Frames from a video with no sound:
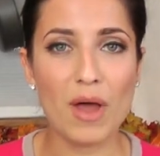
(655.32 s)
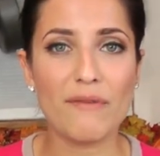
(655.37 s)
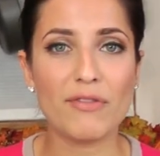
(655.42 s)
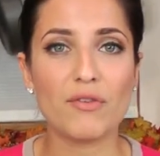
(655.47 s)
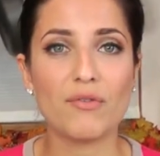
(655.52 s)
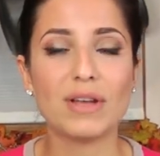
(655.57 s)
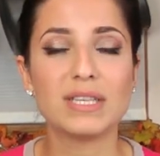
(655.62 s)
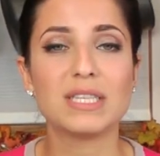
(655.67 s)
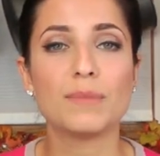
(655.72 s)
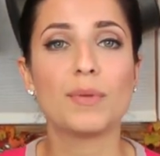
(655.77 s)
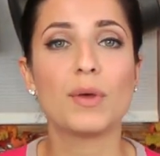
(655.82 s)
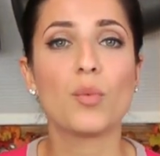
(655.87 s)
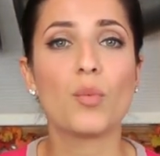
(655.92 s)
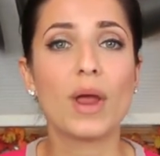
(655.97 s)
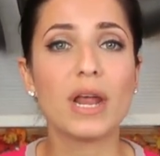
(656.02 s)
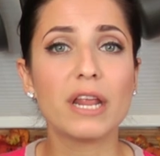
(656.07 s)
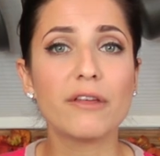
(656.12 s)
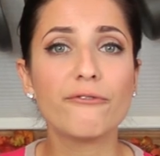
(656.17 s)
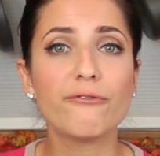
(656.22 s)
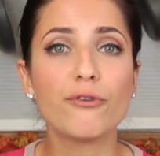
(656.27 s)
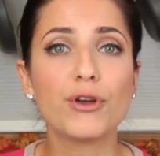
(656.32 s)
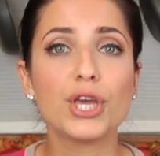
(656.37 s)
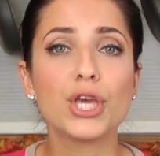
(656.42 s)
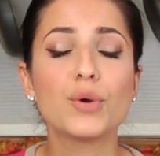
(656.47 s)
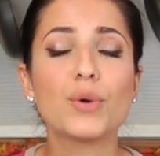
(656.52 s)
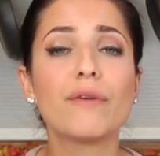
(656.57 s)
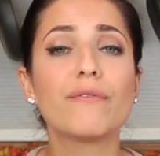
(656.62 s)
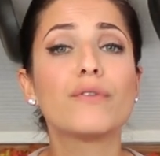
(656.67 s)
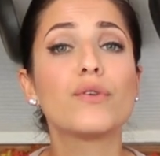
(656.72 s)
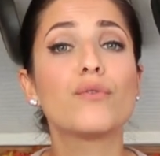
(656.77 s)
will have the recipe waiting for
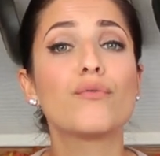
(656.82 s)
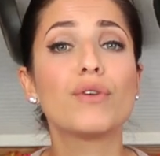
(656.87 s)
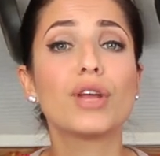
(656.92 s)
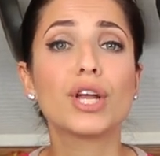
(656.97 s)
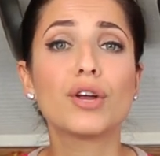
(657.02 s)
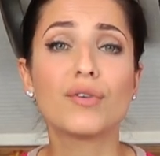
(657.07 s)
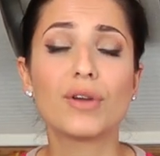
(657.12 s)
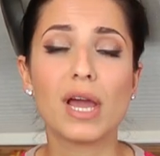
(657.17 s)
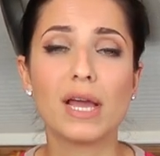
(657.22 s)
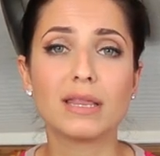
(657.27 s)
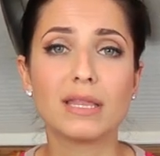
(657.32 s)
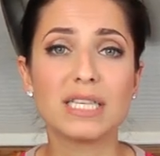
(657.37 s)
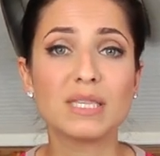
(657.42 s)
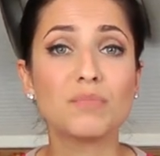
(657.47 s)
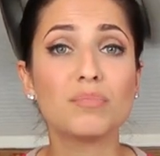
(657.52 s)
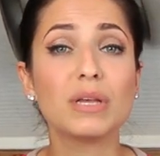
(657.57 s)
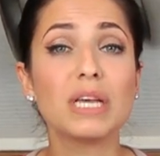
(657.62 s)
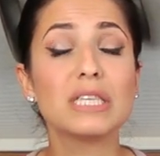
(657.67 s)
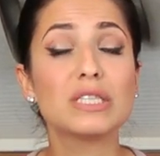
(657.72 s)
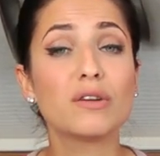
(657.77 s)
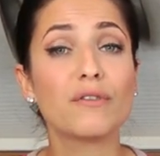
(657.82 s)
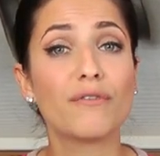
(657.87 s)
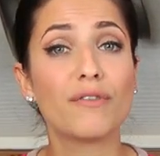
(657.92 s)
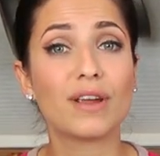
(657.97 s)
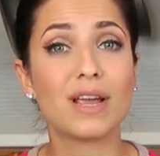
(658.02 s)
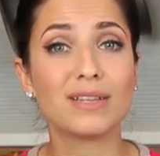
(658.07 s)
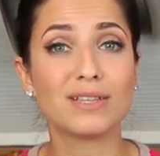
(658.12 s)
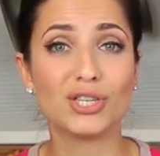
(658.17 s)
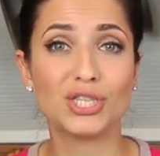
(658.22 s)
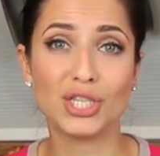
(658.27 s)
you. If you recreate this, please don't
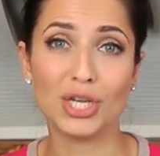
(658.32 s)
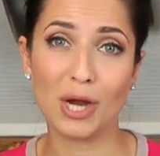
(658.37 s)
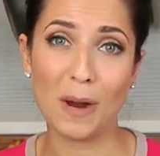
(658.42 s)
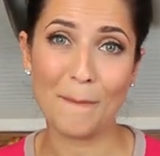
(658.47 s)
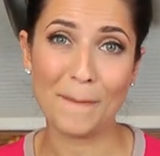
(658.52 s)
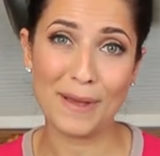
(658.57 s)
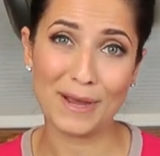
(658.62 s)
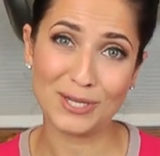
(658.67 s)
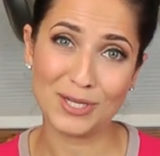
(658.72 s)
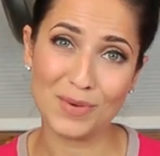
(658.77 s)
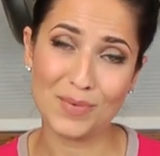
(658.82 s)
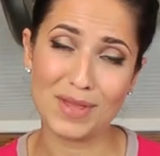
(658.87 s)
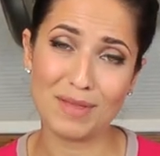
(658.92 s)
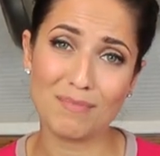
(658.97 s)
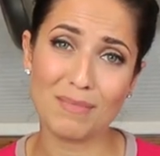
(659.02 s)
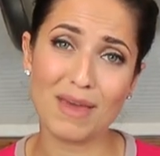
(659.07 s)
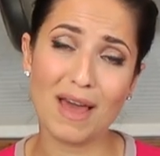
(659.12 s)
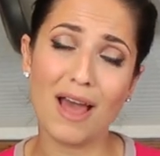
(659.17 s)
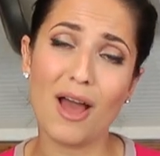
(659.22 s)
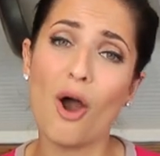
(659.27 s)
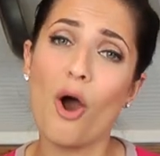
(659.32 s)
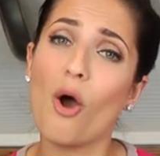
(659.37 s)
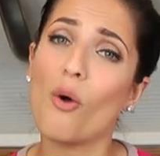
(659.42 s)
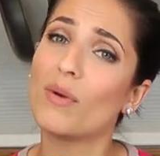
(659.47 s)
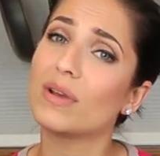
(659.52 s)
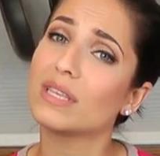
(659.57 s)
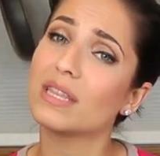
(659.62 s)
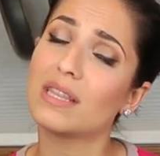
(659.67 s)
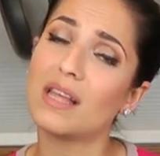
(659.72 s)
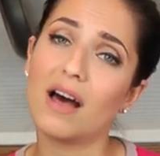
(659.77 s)
forget to share a picture with me. I
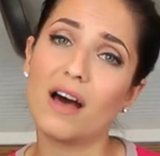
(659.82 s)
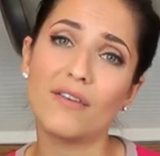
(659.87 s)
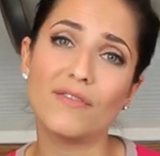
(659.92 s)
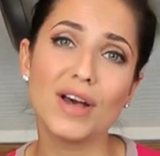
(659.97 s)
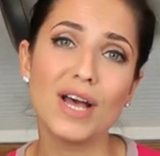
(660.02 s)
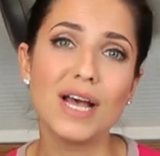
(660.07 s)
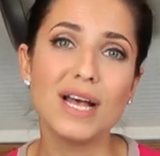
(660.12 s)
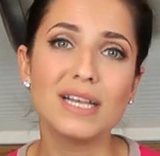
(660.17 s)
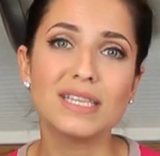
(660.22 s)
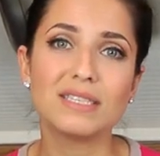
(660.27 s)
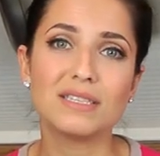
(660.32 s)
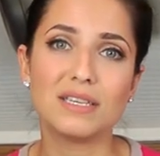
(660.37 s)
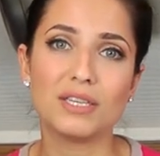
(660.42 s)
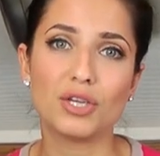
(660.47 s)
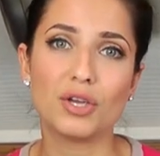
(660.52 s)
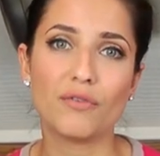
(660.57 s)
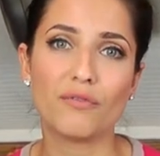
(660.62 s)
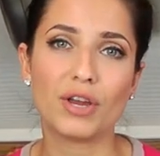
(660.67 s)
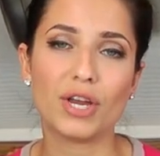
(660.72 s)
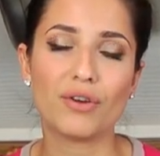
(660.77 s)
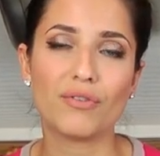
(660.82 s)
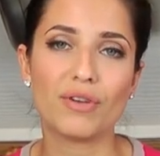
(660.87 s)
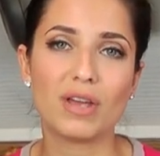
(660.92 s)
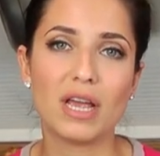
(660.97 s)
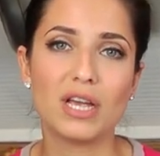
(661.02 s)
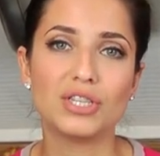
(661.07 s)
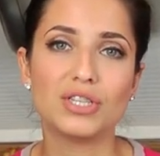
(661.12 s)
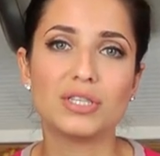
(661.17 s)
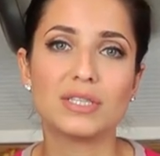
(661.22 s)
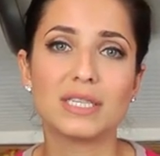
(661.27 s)
always love seeing your
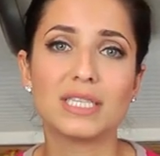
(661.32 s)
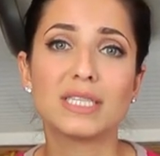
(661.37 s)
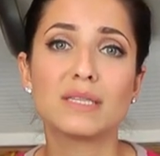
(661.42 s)
recreations,